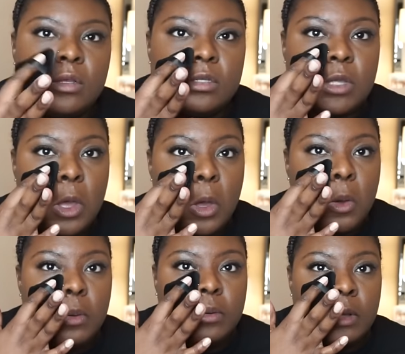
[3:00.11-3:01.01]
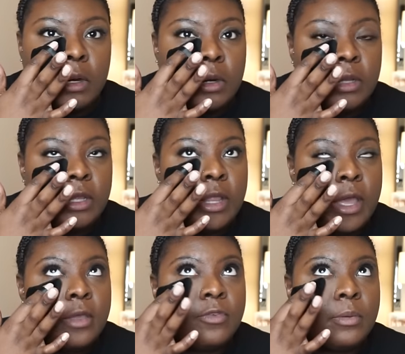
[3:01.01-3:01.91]
So literally,
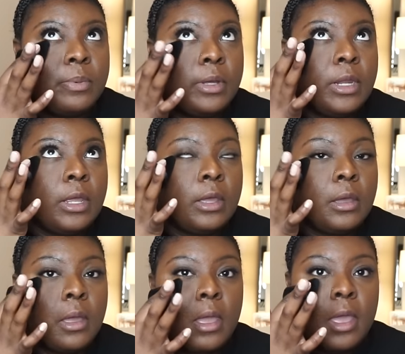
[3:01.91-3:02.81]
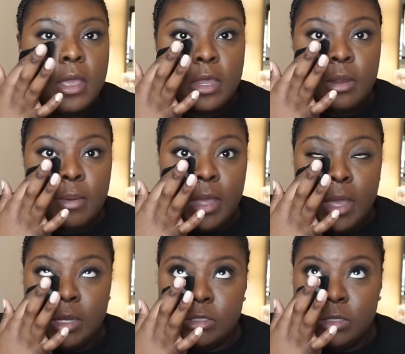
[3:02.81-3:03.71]
like, if you're putting, and I might
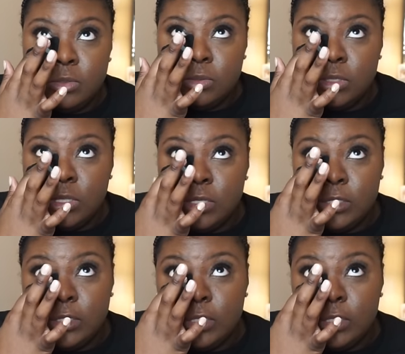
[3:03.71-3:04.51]
actually use this